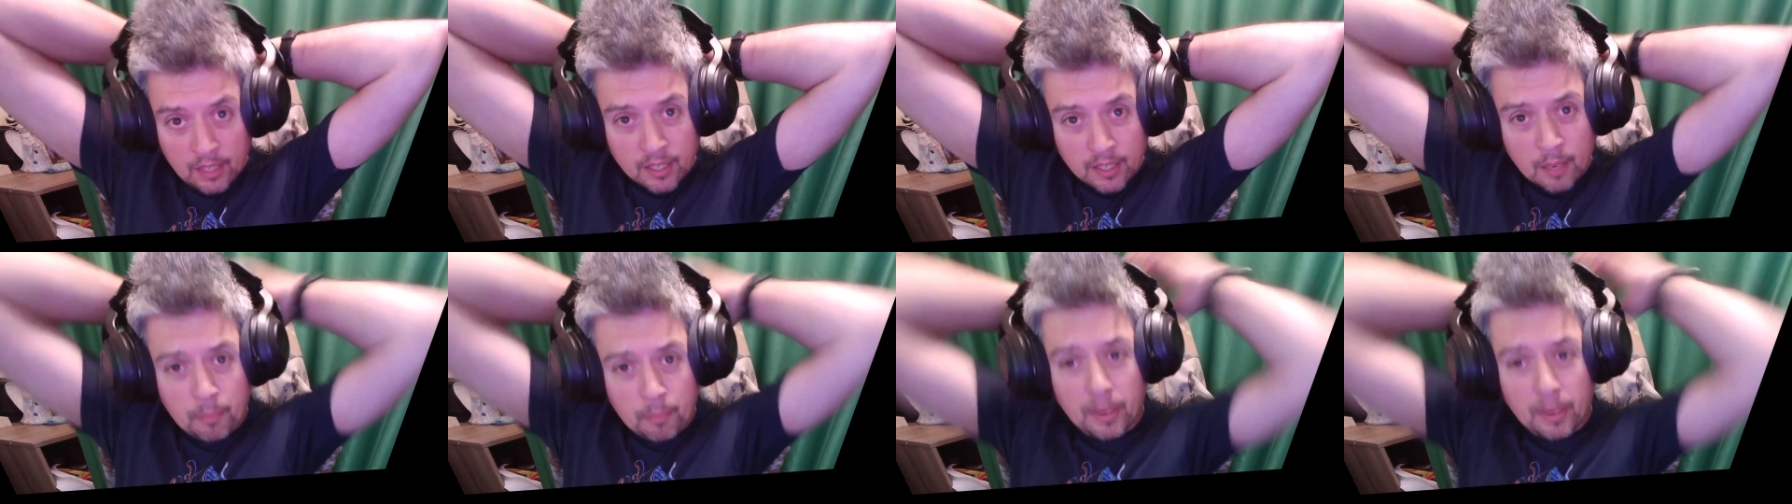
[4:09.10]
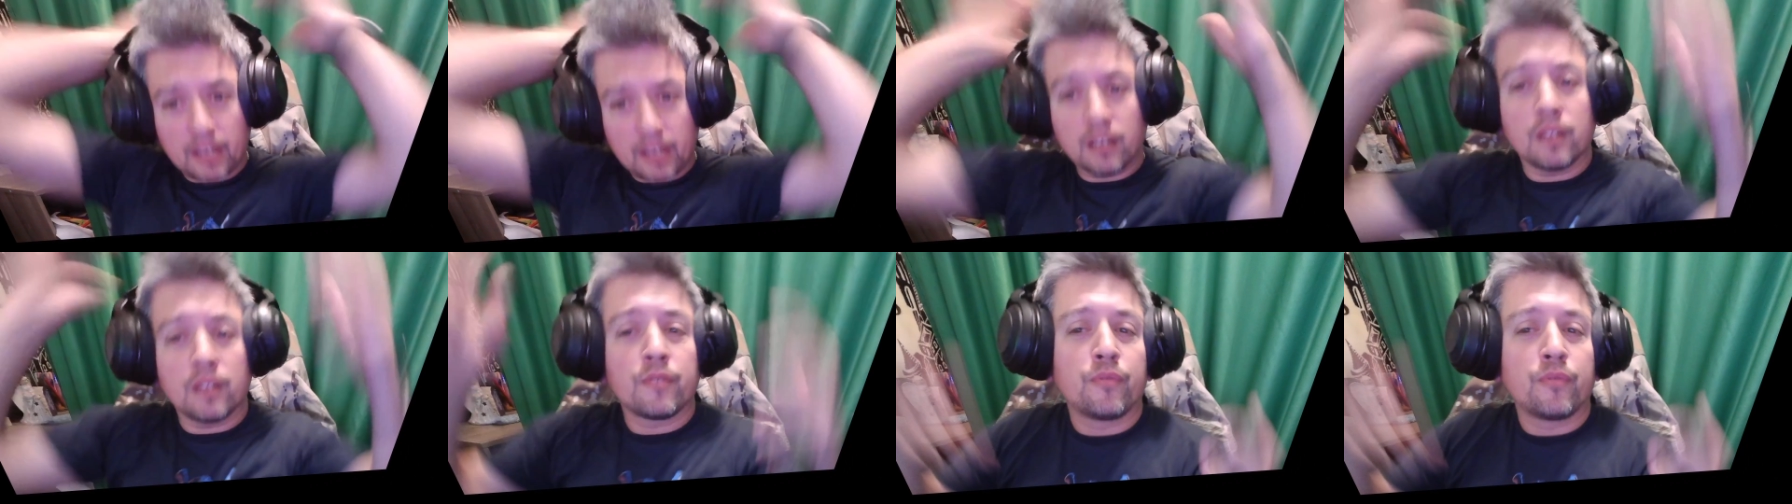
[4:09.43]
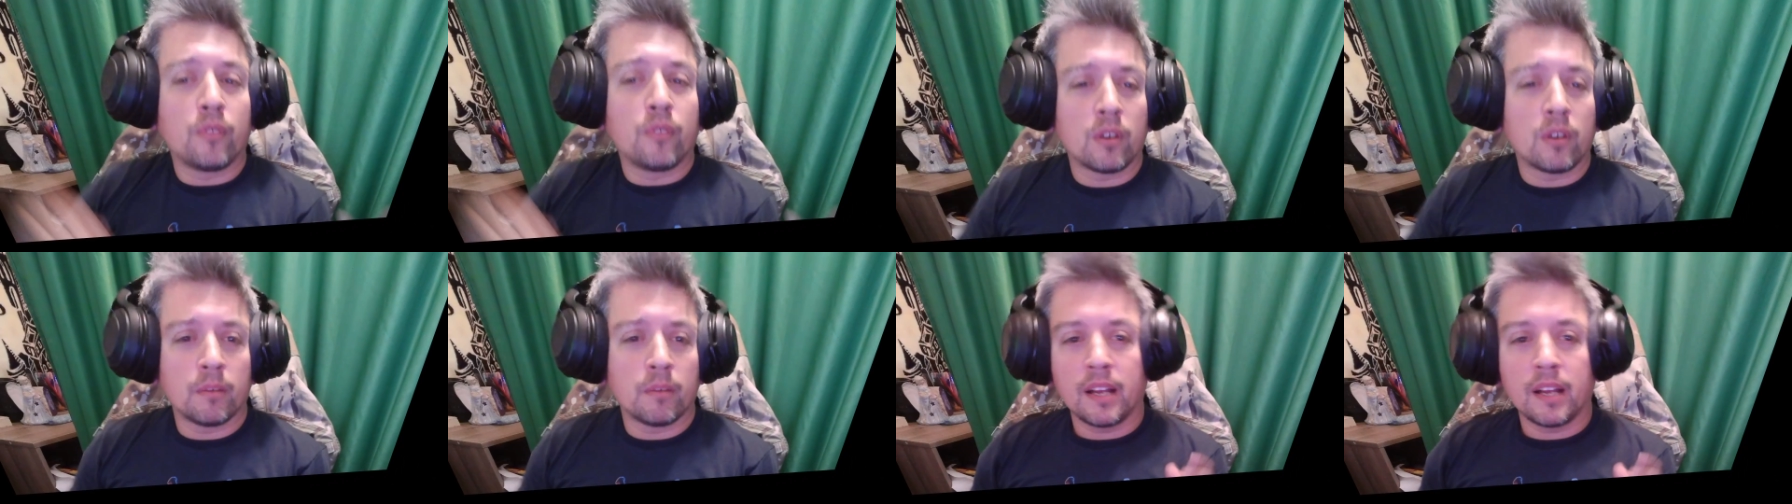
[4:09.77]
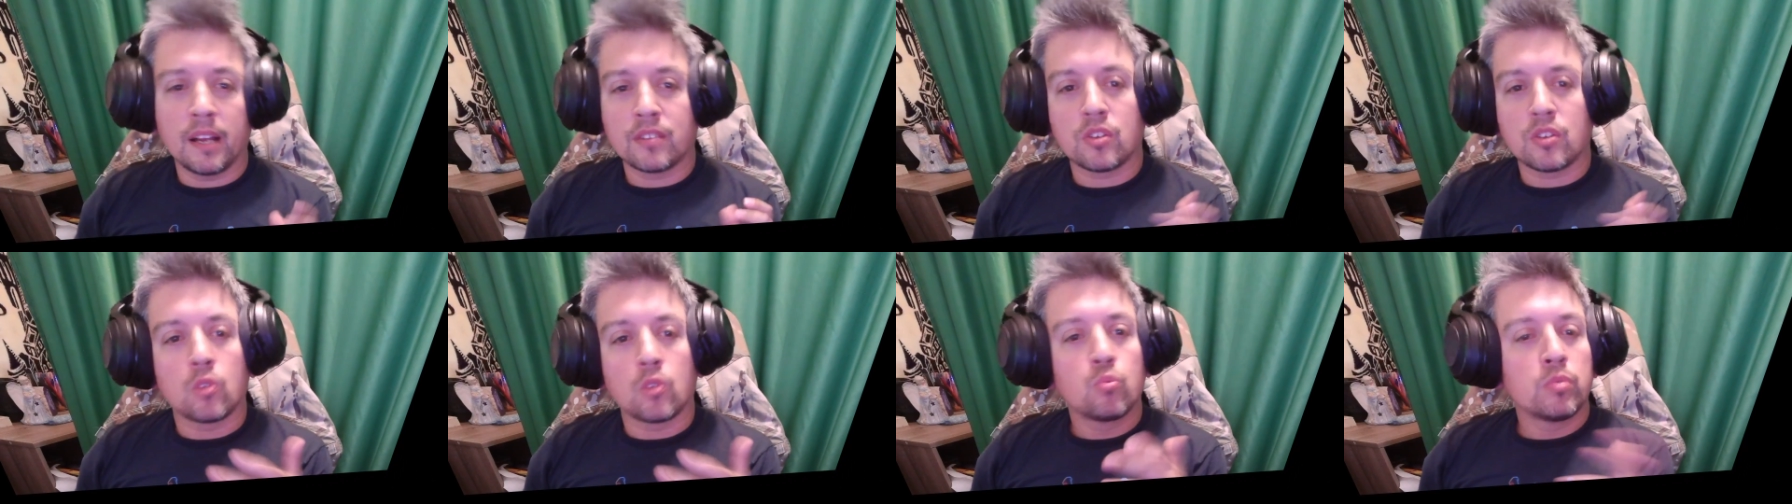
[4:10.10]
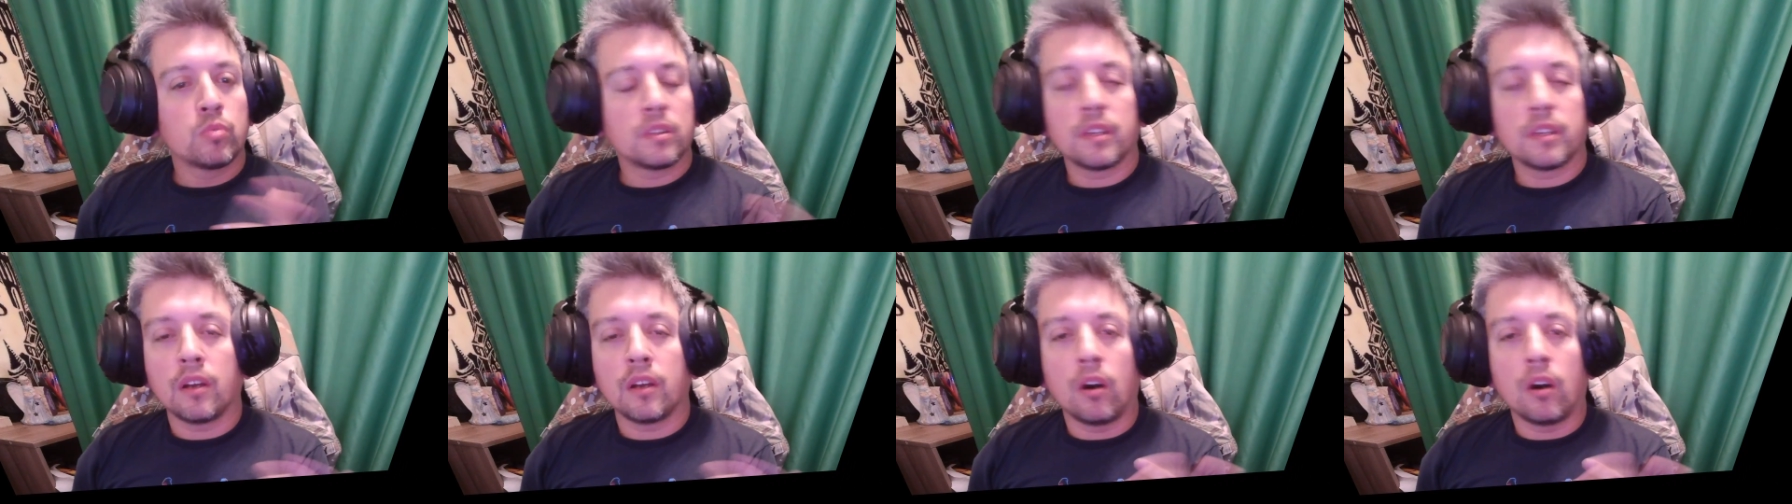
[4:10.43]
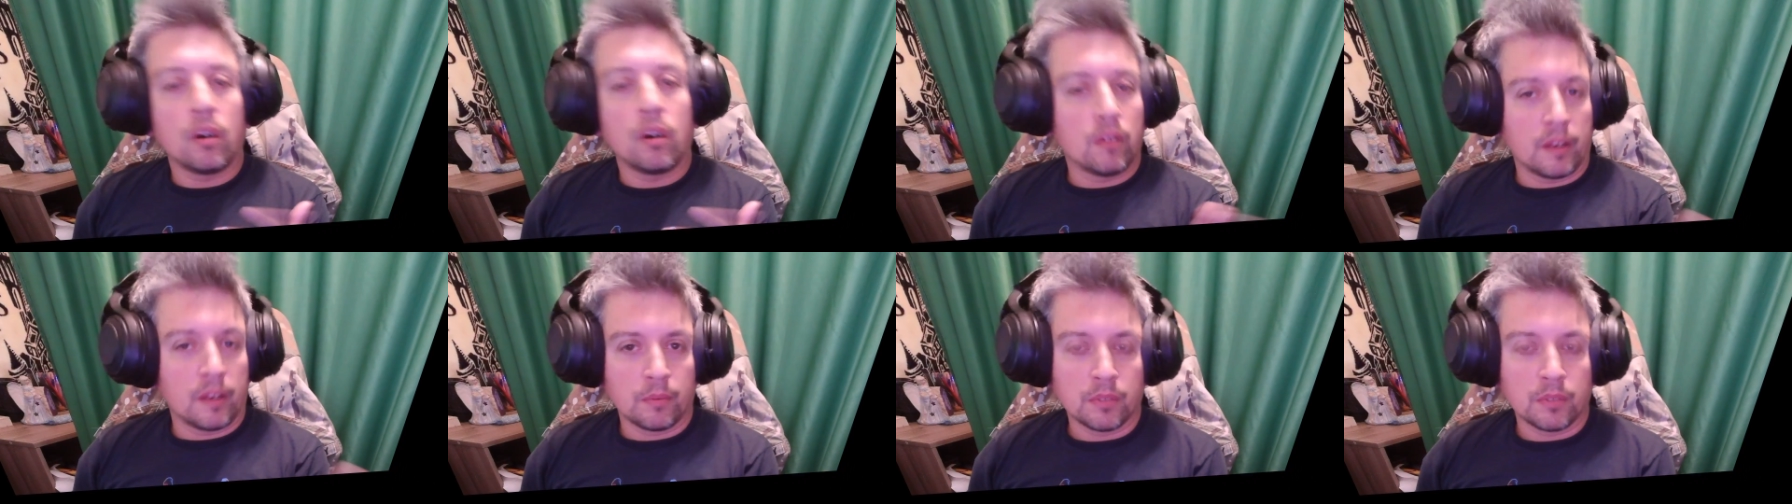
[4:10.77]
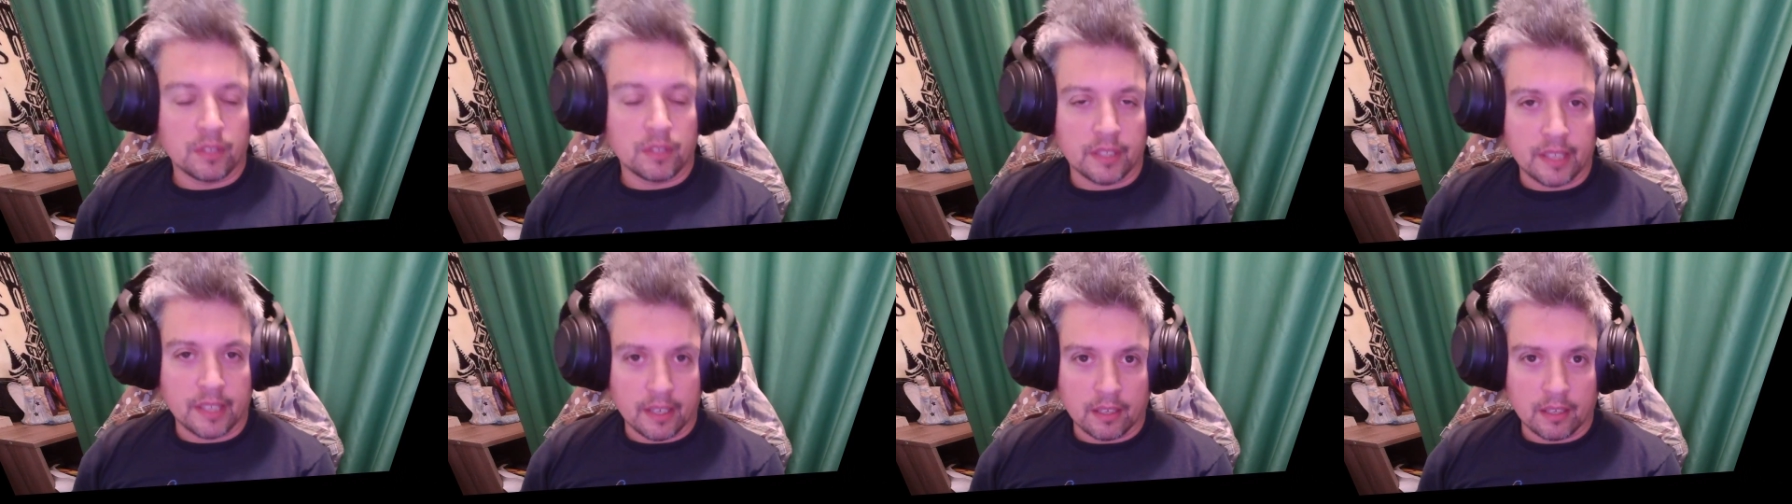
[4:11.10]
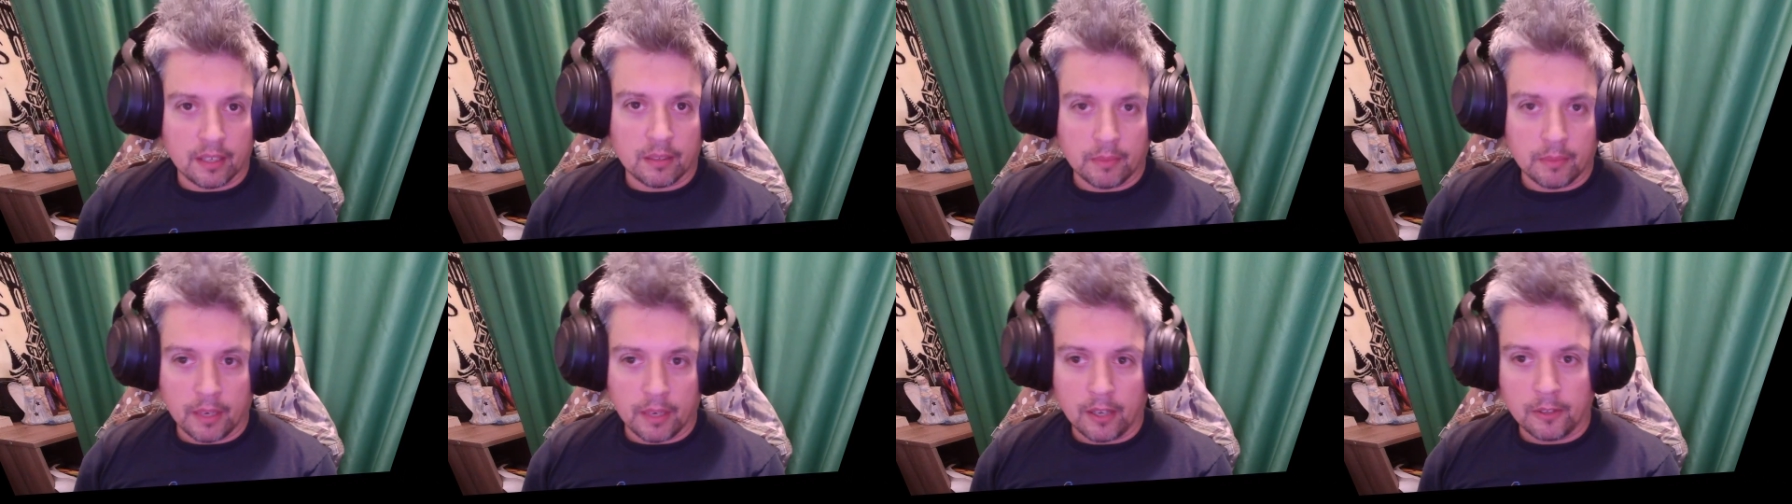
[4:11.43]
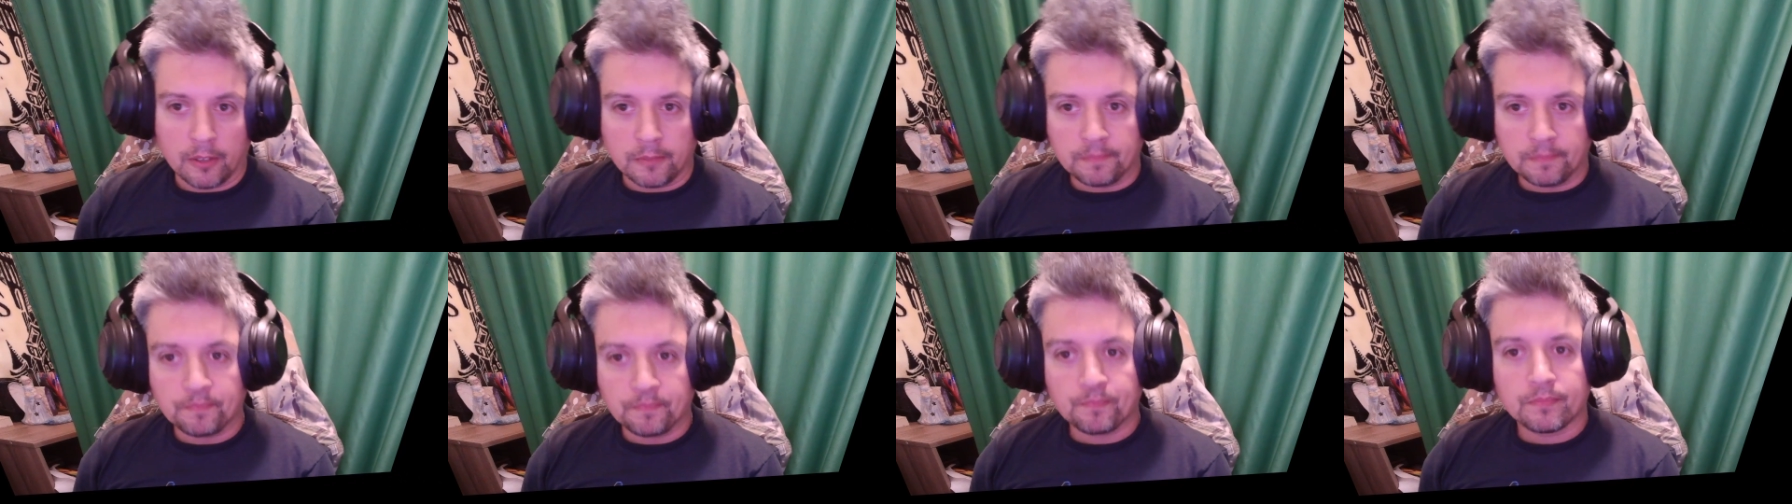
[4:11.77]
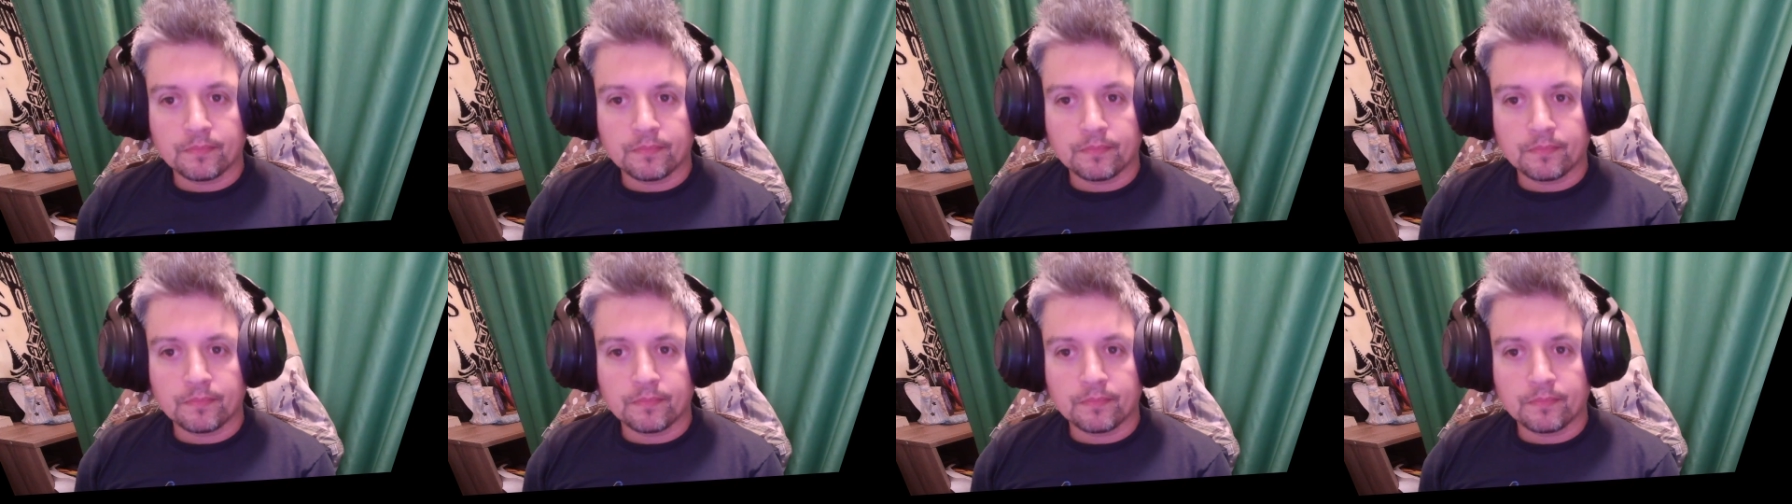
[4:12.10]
competitive formats are really all I really care about,